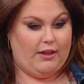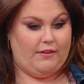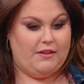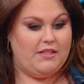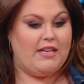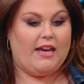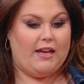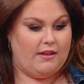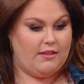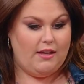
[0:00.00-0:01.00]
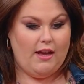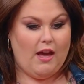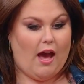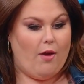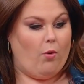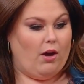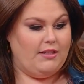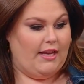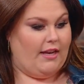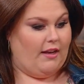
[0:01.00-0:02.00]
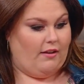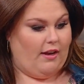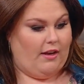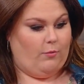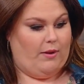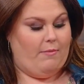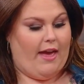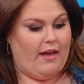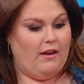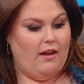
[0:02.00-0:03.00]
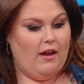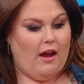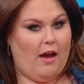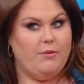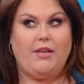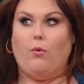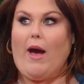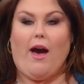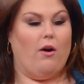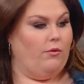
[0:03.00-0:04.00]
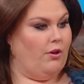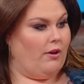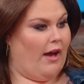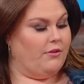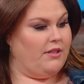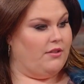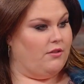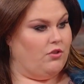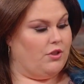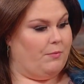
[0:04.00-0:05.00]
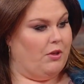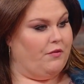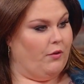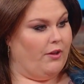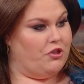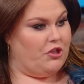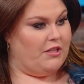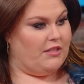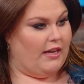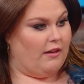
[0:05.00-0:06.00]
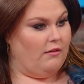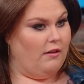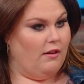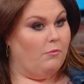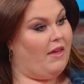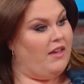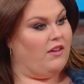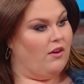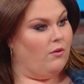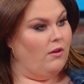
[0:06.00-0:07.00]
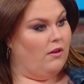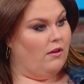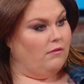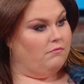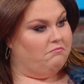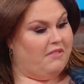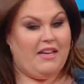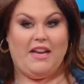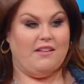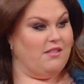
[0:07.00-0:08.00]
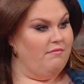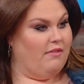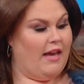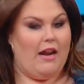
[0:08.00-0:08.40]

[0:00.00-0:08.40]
And then the second I walked in and, and we met, I was like, wow, your house is just beautiful. And she said, thank you. It is.